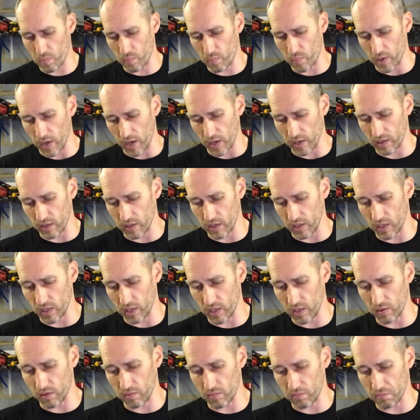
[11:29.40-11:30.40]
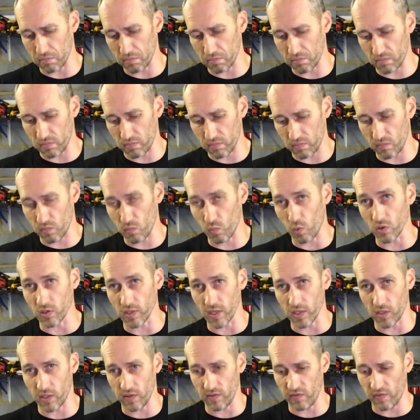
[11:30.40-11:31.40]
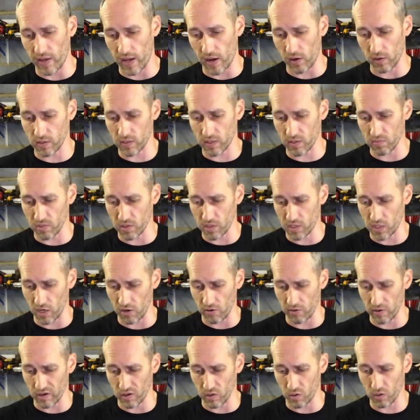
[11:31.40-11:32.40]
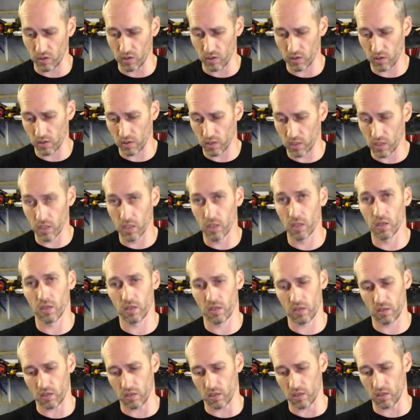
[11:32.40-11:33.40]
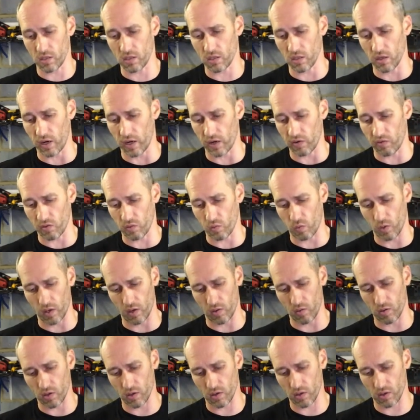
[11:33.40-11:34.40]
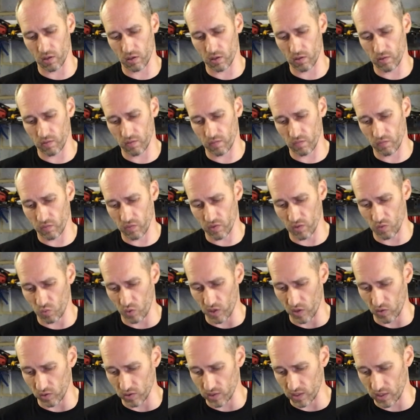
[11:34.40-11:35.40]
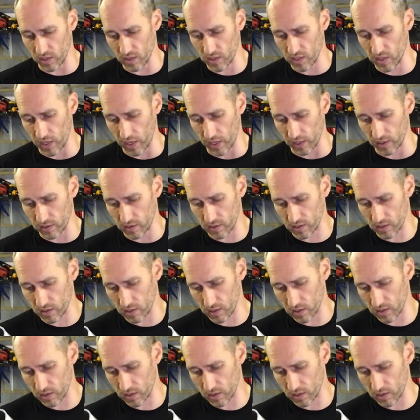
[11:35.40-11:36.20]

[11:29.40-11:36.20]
but what's actually found is the material to the side of the weld. The weld is intact.